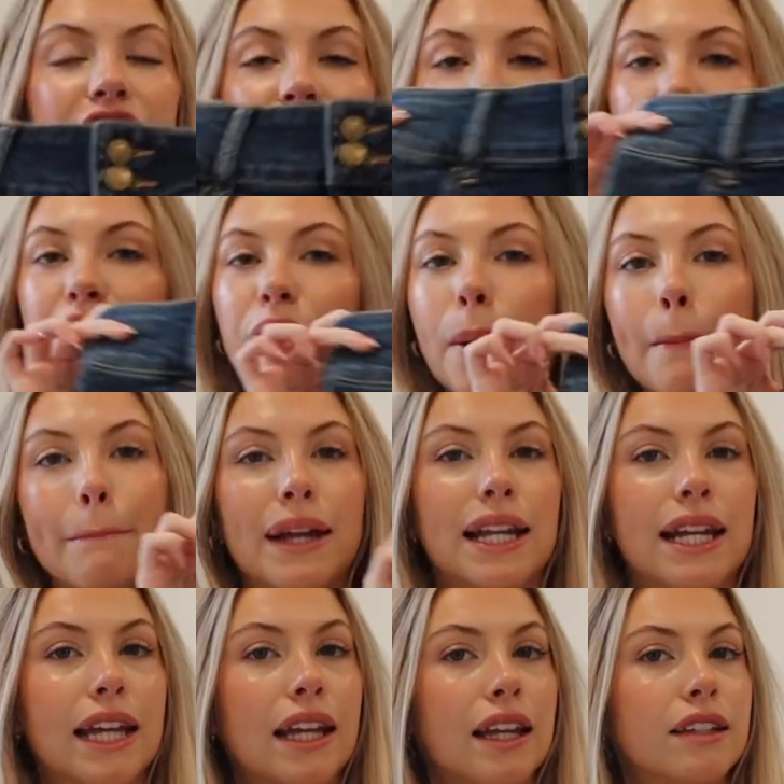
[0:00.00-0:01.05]
a little
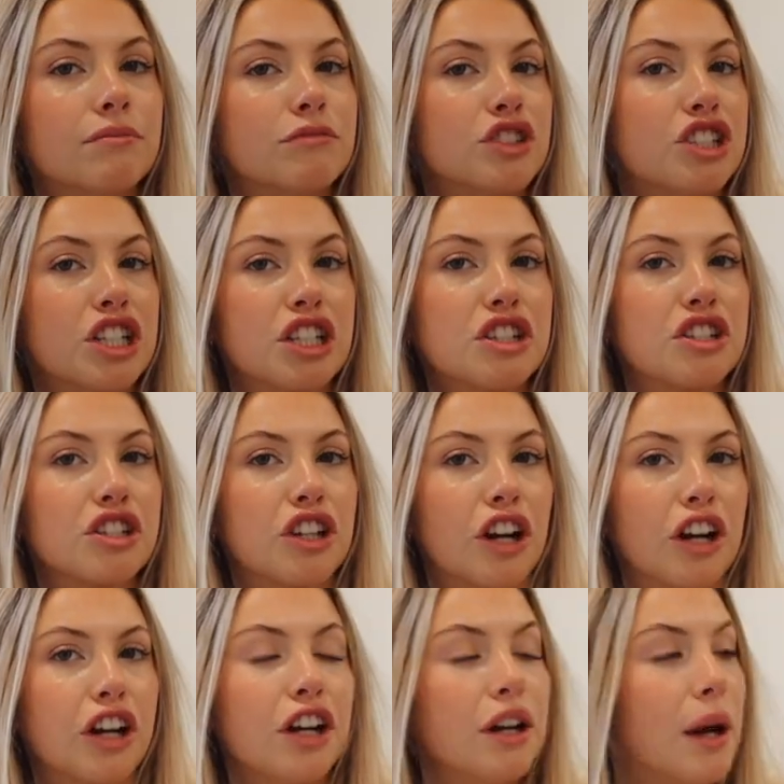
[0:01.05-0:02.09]
mini jean
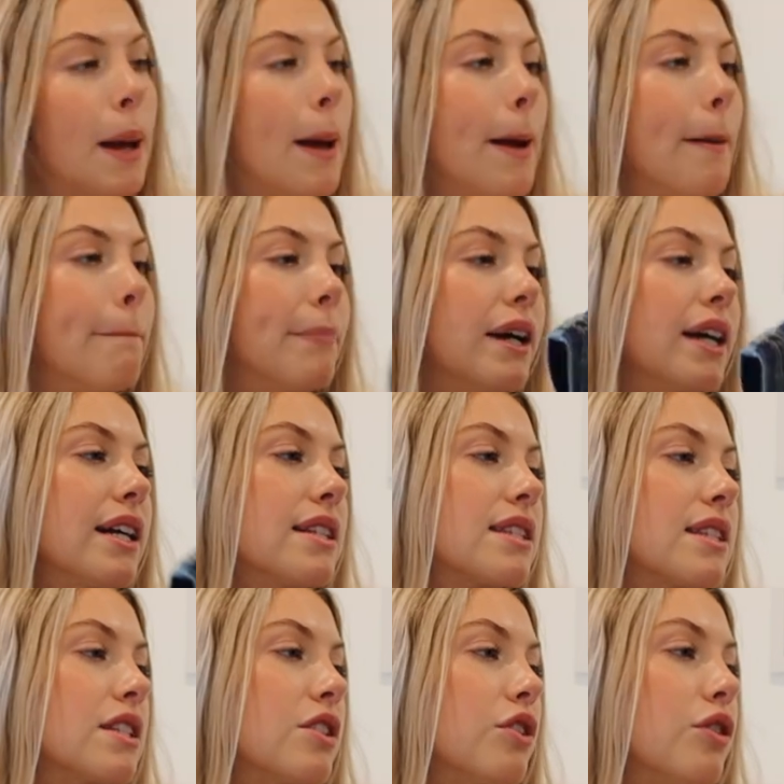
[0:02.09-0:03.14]
skirt, but it's
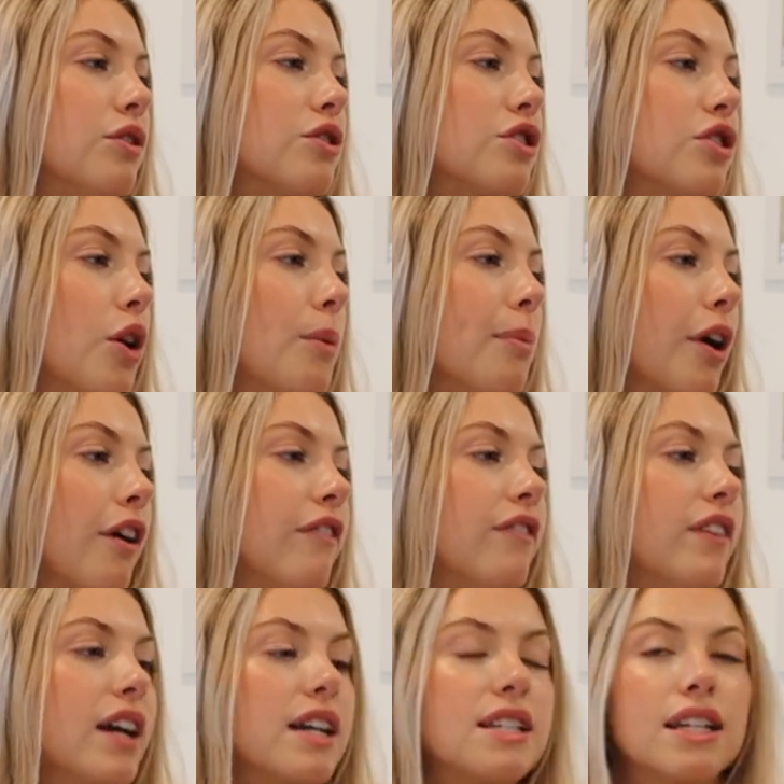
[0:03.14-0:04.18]
still so
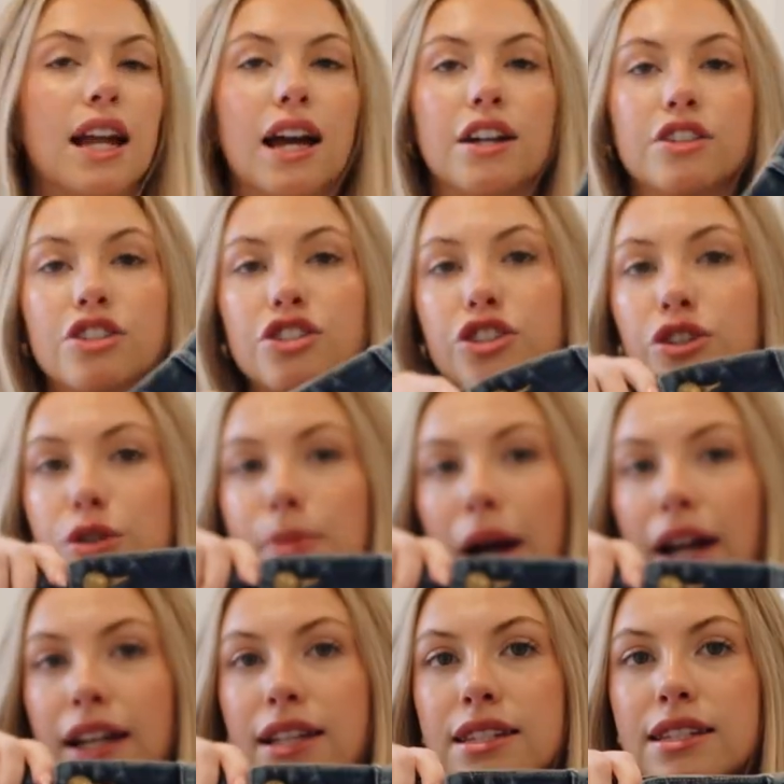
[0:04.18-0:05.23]
perfect. It has two
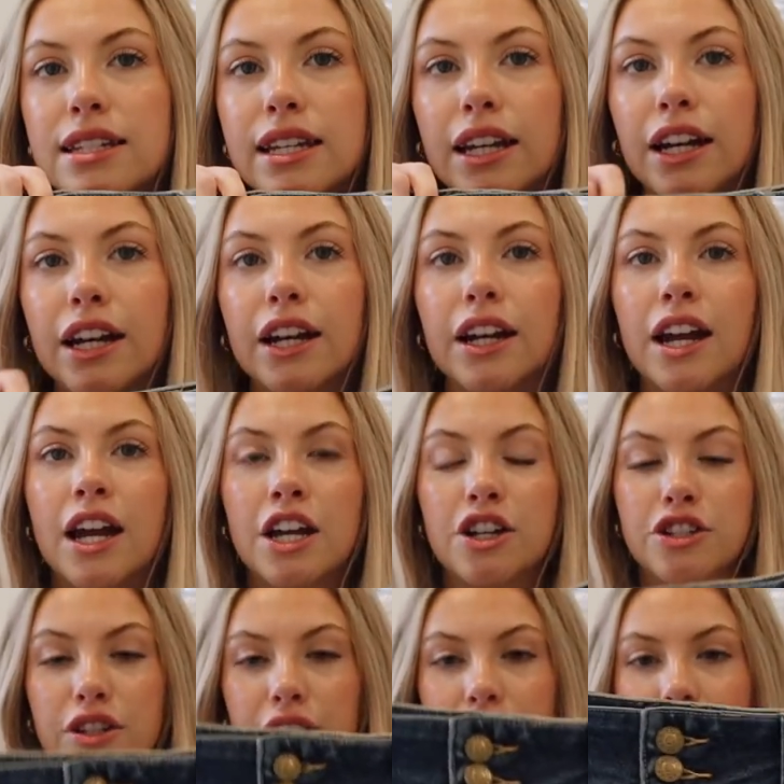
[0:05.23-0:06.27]
buttons here
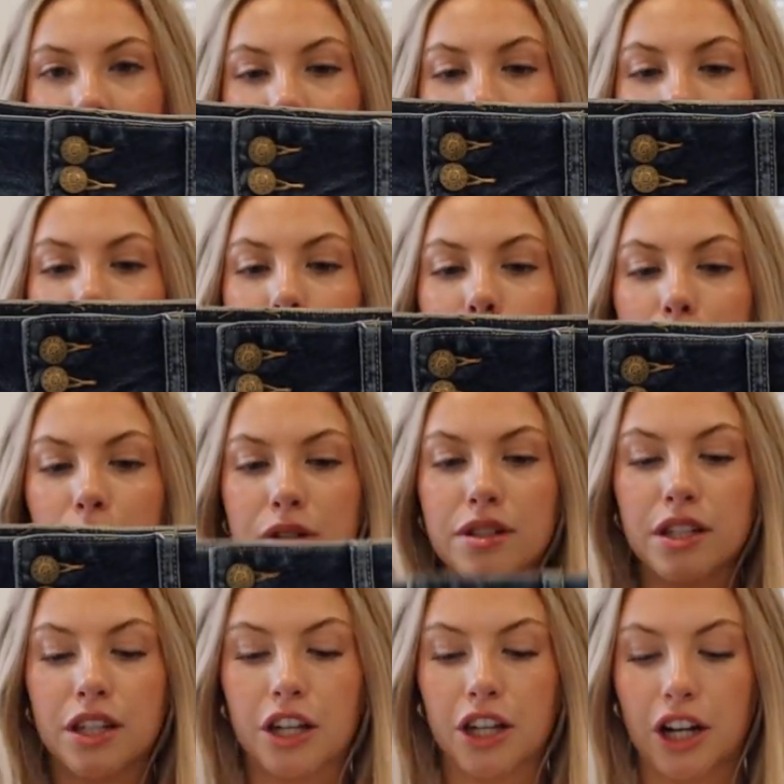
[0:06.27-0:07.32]
so that you're a little bit more
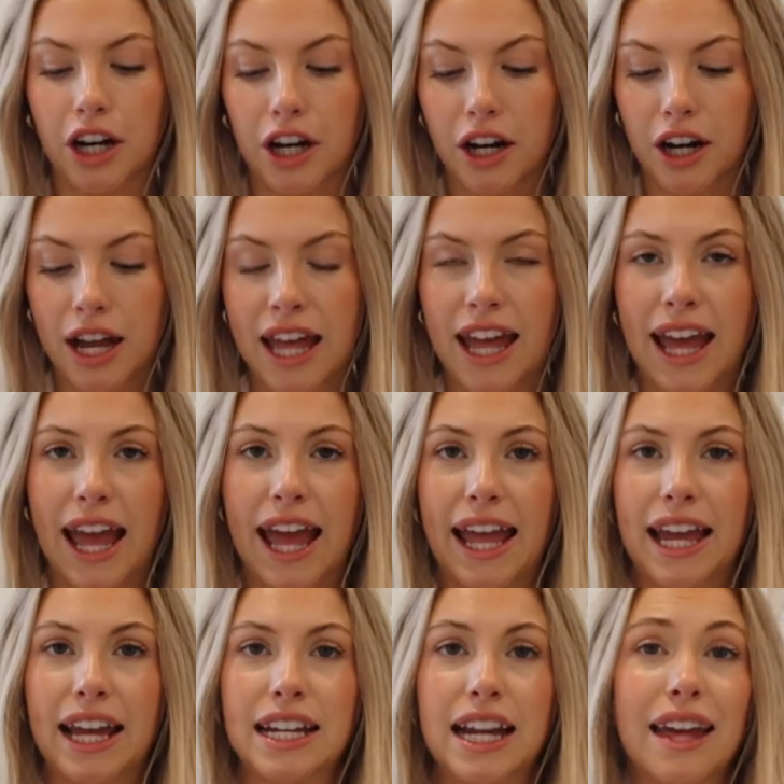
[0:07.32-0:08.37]
secure.
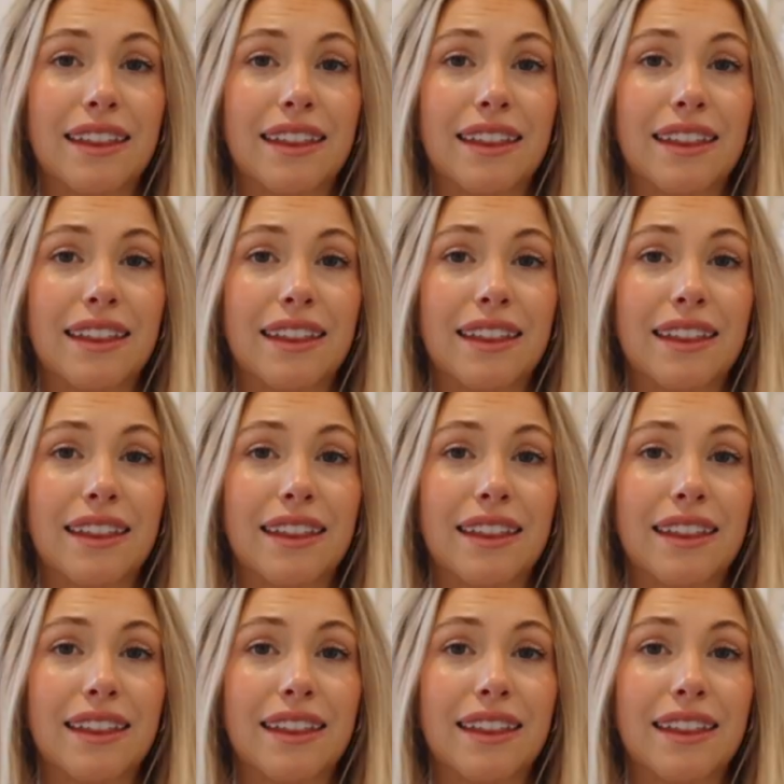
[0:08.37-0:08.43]
And I